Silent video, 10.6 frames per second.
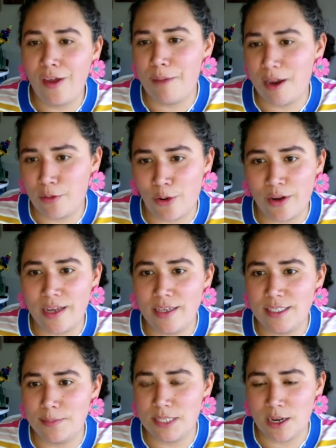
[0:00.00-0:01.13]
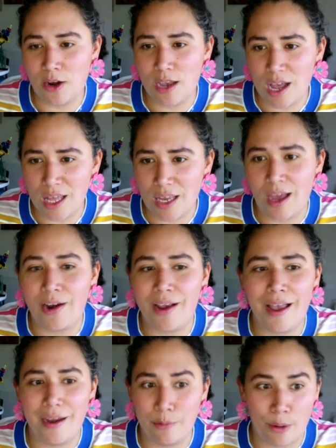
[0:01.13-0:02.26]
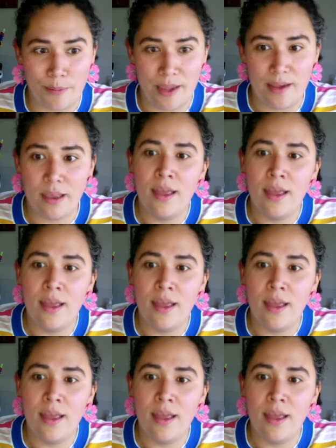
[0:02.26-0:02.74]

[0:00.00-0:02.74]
microorganisms in our gut are anaerobic.